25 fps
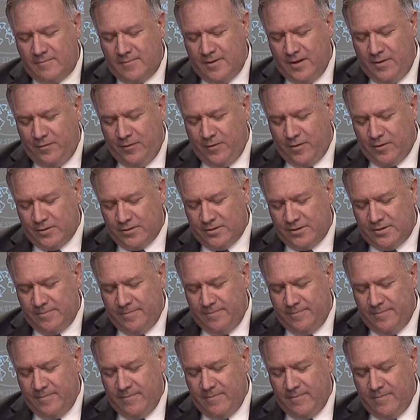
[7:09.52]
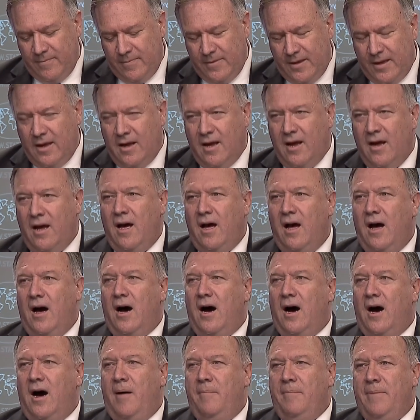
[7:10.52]
First,
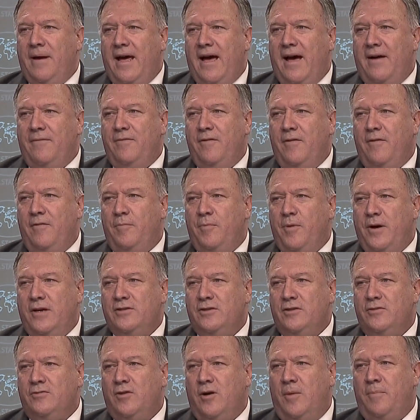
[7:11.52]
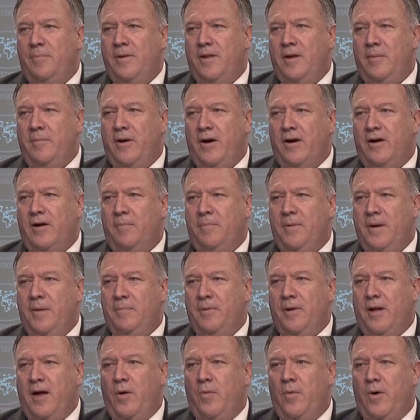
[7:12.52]
on behalf of President Trump and the American
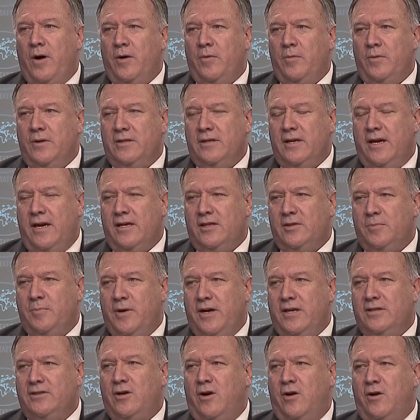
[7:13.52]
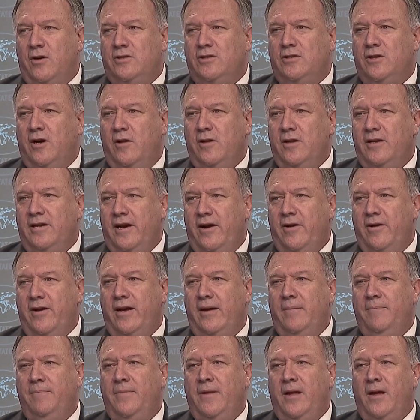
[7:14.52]
people, I want to express our
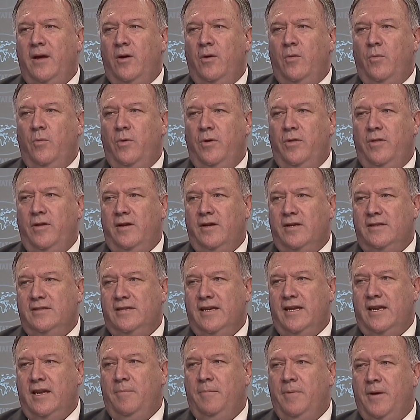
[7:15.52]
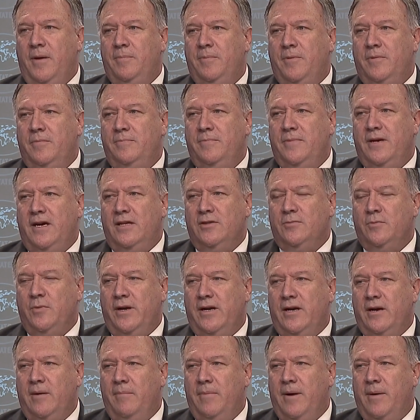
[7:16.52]
solidarity with the Yazidi people as we
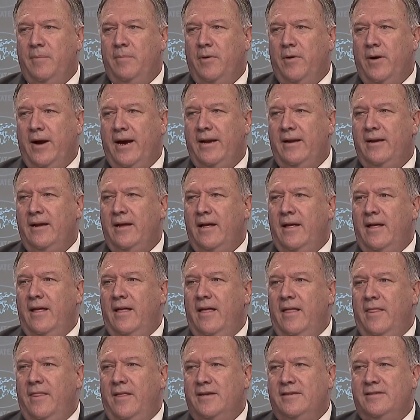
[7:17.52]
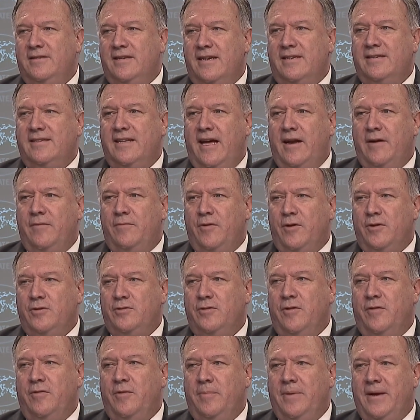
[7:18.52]
commemorate the sixth
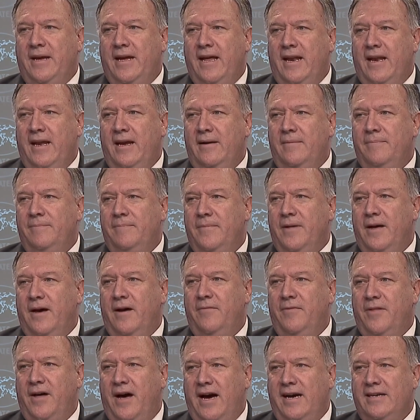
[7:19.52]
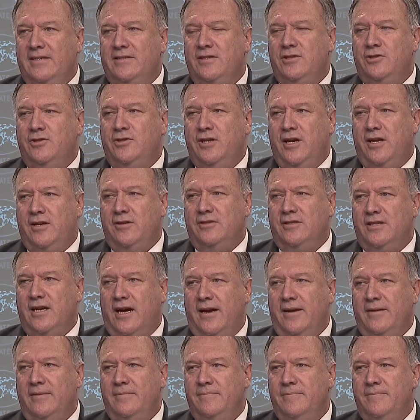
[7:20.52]
anniversary of the beginning of the ISIS genocide.